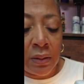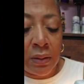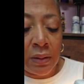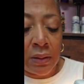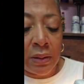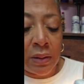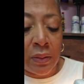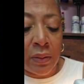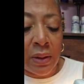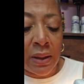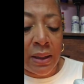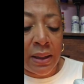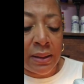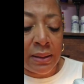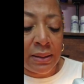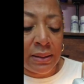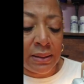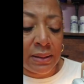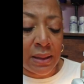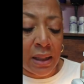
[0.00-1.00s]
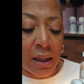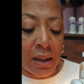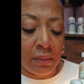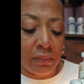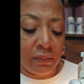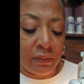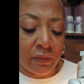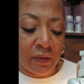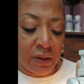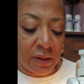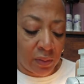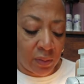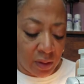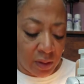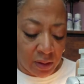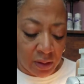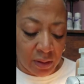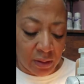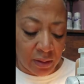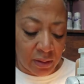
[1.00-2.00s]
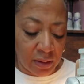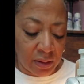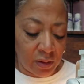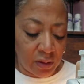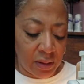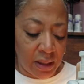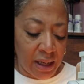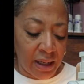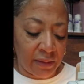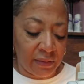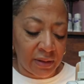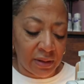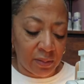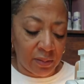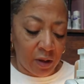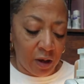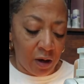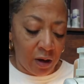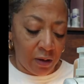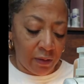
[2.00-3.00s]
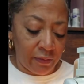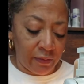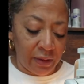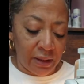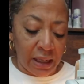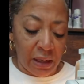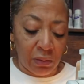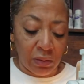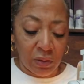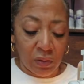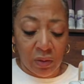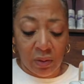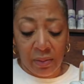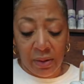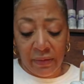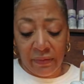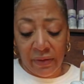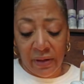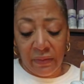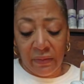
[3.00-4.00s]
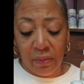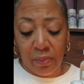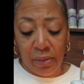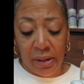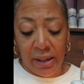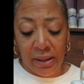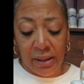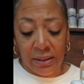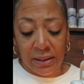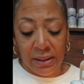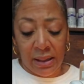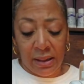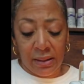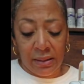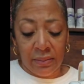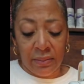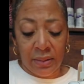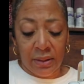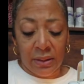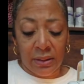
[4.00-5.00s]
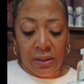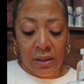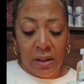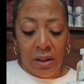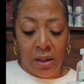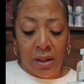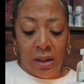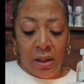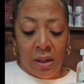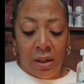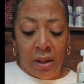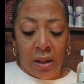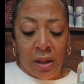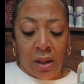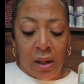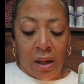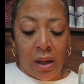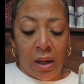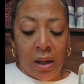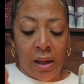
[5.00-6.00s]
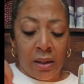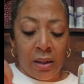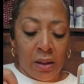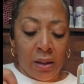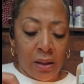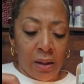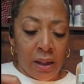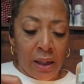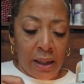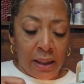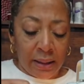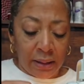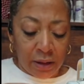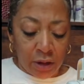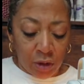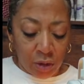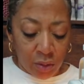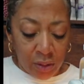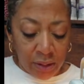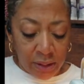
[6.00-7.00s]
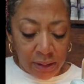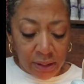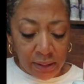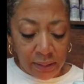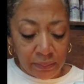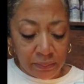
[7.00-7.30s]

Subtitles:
So I got to stop and visit with her, have some coffee. That was one of my favorite pastimes, and I enjoyed it.